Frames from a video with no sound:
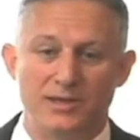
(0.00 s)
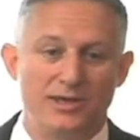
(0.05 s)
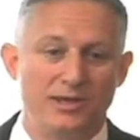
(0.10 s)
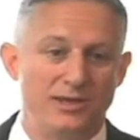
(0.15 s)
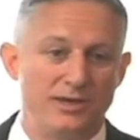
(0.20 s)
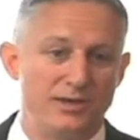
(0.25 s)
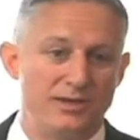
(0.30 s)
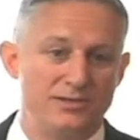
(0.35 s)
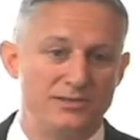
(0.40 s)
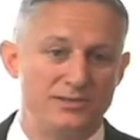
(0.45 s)

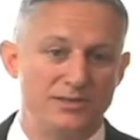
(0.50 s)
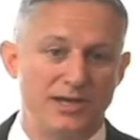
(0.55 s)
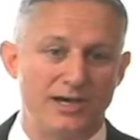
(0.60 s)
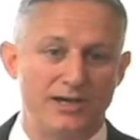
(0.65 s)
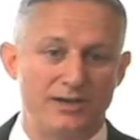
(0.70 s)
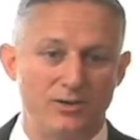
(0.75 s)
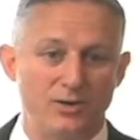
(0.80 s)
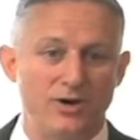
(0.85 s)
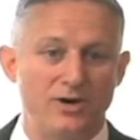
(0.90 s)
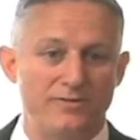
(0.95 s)
It's not
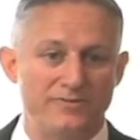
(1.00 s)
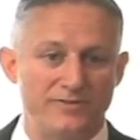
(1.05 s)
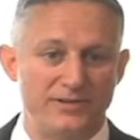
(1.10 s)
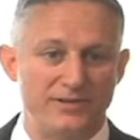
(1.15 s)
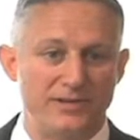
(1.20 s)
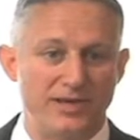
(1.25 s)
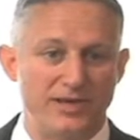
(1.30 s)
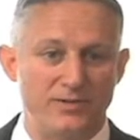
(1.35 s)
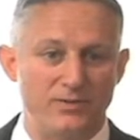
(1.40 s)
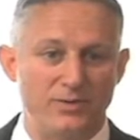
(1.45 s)
often
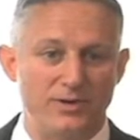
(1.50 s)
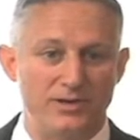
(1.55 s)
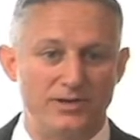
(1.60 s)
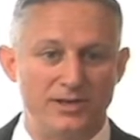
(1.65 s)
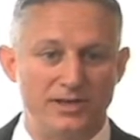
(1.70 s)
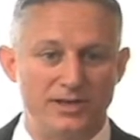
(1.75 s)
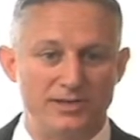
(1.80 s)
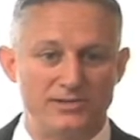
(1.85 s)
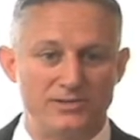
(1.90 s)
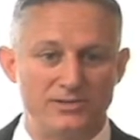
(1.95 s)
one
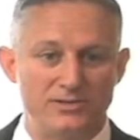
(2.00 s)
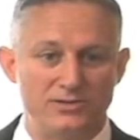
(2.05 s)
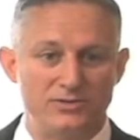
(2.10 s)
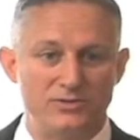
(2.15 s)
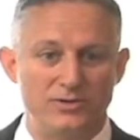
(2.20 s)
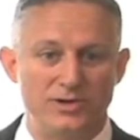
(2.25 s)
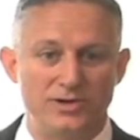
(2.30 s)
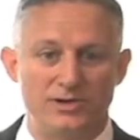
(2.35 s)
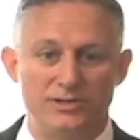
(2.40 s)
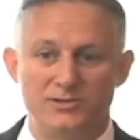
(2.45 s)
has
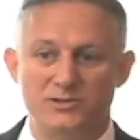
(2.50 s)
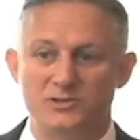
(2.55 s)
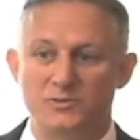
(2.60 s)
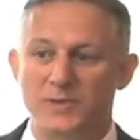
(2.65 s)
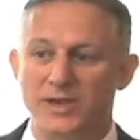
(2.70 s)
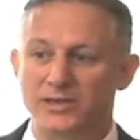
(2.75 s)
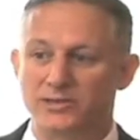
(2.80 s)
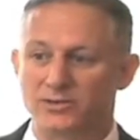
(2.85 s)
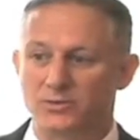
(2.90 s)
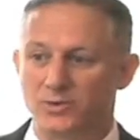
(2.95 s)
to
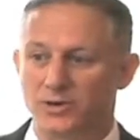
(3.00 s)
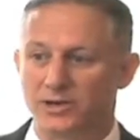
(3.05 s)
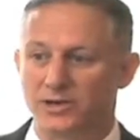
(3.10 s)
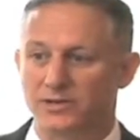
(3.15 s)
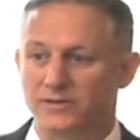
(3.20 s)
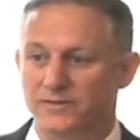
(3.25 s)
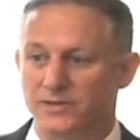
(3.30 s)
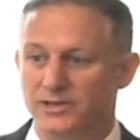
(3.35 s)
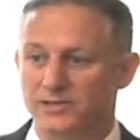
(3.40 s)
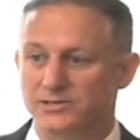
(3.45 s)
dismantle one of
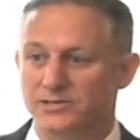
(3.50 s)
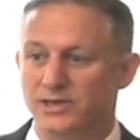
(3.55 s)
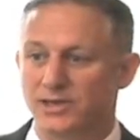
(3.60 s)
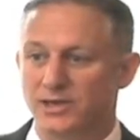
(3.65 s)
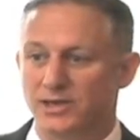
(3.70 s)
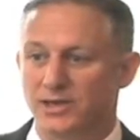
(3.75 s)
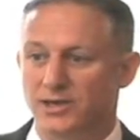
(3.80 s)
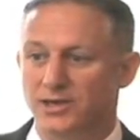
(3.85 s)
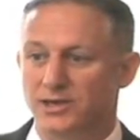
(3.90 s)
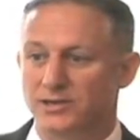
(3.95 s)
these,
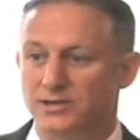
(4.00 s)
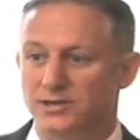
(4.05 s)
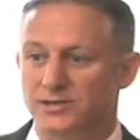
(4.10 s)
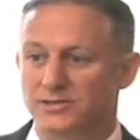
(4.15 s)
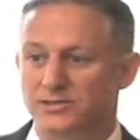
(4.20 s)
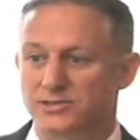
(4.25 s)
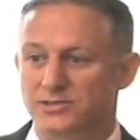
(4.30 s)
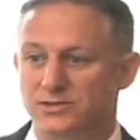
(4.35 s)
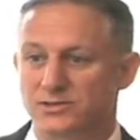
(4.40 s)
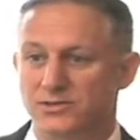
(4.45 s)
and it's
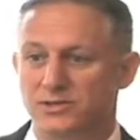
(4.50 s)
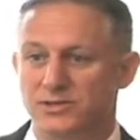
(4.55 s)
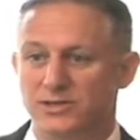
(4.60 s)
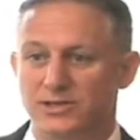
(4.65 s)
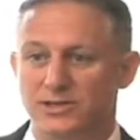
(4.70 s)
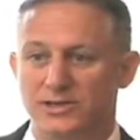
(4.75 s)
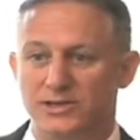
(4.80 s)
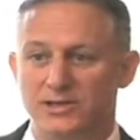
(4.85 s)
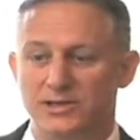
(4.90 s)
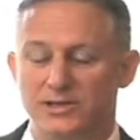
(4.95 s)
certainly
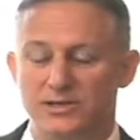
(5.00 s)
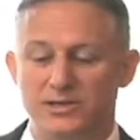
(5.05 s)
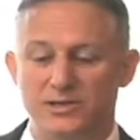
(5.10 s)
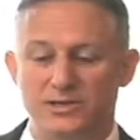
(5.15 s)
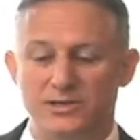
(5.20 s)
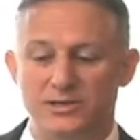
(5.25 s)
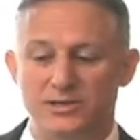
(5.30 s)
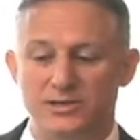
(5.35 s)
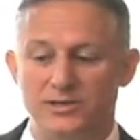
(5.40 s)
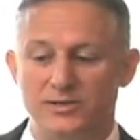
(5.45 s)

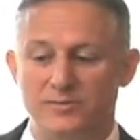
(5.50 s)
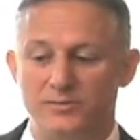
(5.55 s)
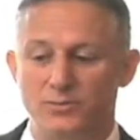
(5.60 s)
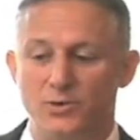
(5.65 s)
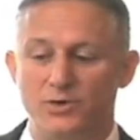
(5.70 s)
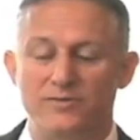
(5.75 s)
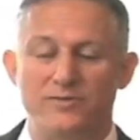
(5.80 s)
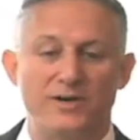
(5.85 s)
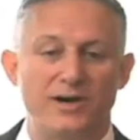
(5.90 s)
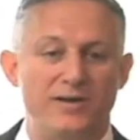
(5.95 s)
more
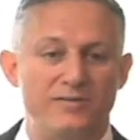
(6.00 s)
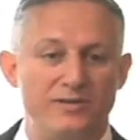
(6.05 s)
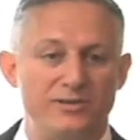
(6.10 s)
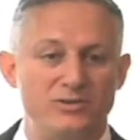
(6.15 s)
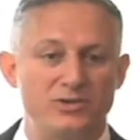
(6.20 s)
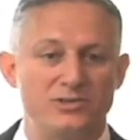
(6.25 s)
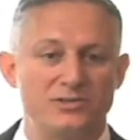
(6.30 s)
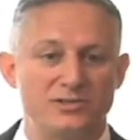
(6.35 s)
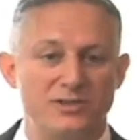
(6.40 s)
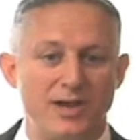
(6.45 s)
involved than
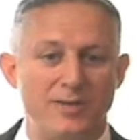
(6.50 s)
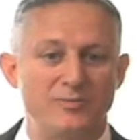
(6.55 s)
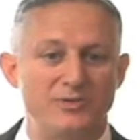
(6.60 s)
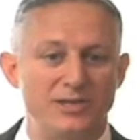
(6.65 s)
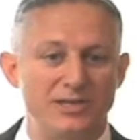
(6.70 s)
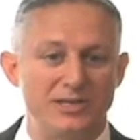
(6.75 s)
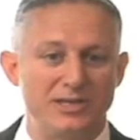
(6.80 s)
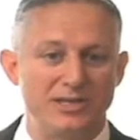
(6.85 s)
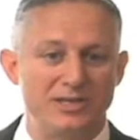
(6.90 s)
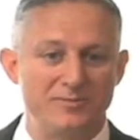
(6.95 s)
just
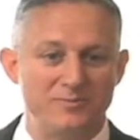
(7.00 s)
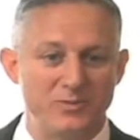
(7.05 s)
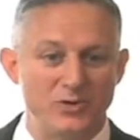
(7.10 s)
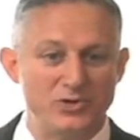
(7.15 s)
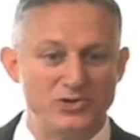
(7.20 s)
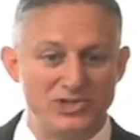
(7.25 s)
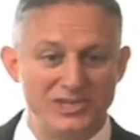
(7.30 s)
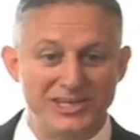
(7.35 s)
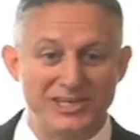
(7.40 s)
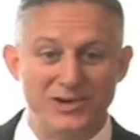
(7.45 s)
emptying it and
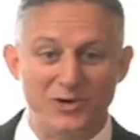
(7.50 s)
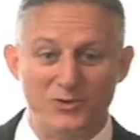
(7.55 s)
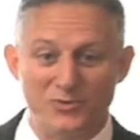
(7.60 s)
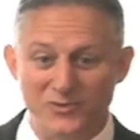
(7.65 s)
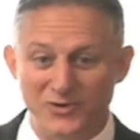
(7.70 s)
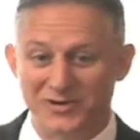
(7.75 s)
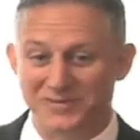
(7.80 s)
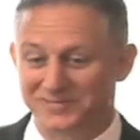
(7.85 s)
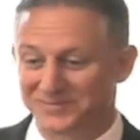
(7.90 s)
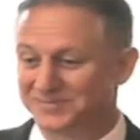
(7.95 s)
pushing it over.
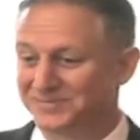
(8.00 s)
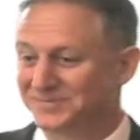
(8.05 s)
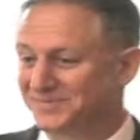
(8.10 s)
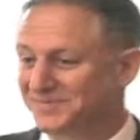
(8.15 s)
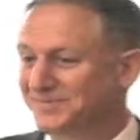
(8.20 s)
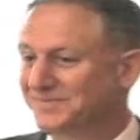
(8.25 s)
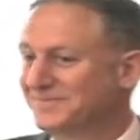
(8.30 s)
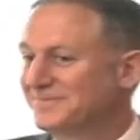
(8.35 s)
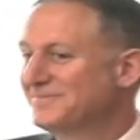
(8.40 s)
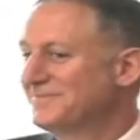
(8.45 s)

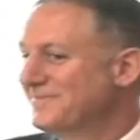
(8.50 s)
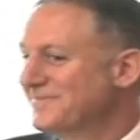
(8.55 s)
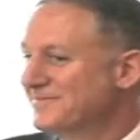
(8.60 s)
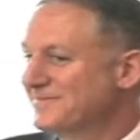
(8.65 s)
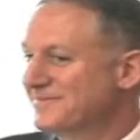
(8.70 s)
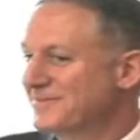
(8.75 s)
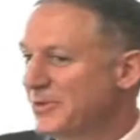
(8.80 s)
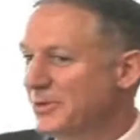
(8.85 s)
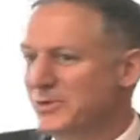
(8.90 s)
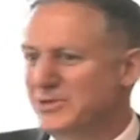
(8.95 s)

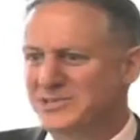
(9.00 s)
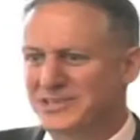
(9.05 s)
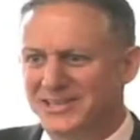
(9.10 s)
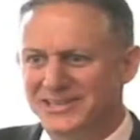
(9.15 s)
Or is it?